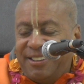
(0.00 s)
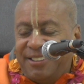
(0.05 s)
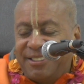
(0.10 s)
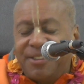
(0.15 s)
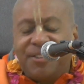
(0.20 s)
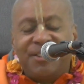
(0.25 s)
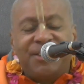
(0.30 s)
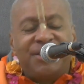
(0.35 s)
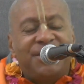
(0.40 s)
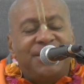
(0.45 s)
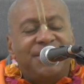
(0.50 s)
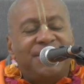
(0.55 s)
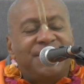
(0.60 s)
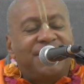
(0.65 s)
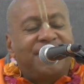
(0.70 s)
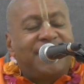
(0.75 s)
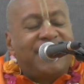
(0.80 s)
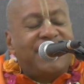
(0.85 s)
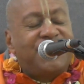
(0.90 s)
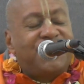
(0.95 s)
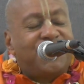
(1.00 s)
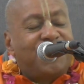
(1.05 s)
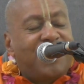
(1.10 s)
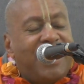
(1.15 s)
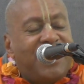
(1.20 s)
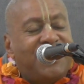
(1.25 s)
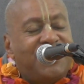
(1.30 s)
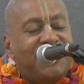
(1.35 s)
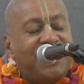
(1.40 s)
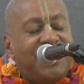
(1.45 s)
So this is a great
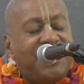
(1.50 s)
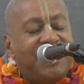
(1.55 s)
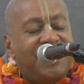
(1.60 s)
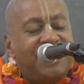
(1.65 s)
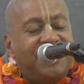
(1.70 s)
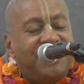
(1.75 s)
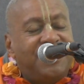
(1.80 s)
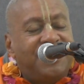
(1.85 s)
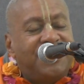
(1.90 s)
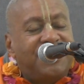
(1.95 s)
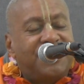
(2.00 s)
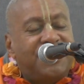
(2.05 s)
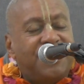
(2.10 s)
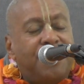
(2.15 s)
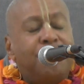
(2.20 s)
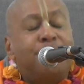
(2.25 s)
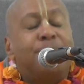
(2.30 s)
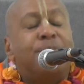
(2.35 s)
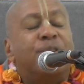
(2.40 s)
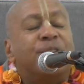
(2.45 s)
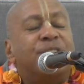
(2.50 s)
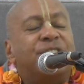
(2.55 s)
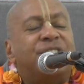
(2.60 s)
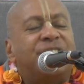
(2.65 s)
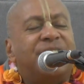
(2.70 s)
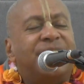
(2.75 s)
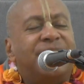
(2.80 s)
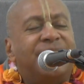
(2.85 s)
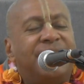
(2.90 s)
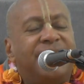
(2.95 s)
tragedy, this
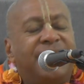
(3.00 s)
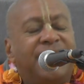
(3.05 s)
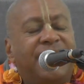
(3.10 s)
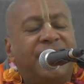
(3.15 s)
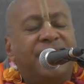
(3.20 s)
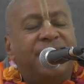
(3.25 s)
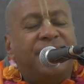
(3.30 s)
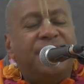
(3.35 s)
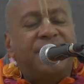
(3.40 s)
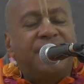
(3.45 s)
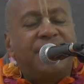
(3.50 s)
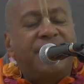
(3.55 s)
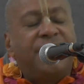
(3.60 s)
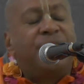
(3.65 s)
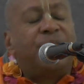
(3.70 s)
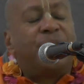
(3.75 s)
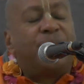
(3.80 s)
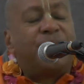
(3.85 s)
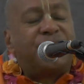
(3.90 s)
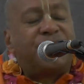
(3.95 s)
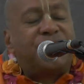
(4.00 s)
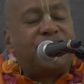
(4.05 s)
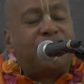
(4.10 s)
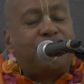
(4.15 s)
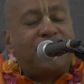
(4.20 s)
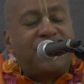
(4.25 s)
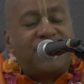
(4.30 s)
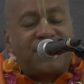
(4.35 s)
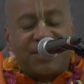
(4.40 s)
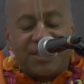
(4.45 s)
immersion in
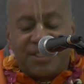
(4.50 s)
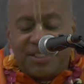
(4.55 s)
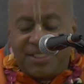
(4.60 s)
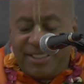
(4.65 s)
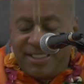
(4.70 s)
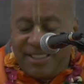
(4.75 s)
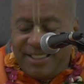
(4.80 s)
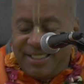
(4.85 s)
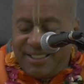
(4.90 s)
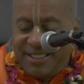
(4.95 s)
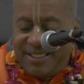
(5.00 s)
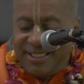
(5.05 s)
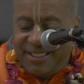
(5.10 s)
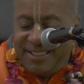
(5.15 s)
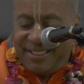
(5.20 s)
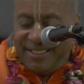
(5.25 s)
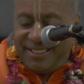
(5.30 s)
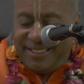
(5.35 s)
inauspiciousness.